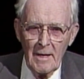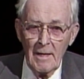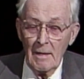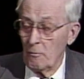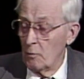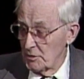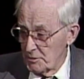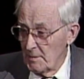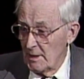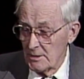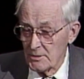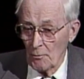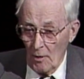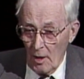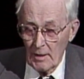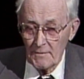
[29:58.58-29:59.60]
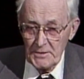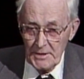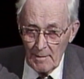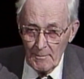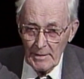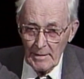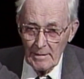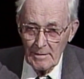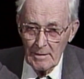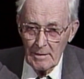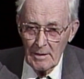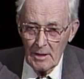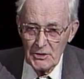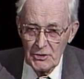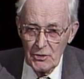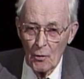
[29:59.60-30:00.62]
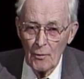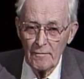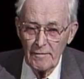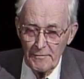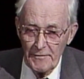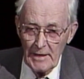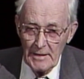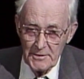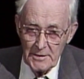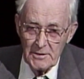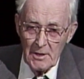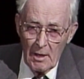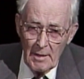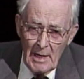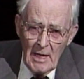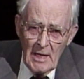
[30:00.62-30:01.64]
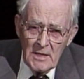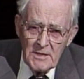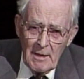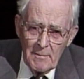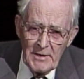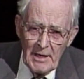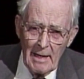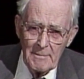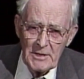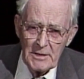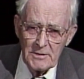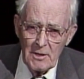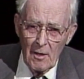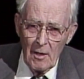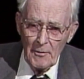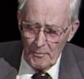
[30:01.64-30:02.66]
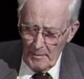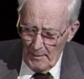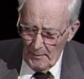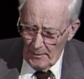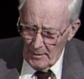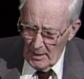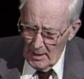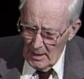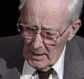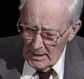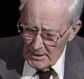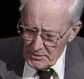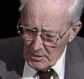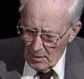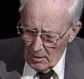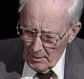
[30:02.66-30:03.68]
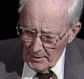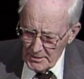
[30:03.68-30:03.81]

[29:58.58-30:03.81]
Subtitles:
which means a rock of stumbling, a stone of offense. Sometimes it's called a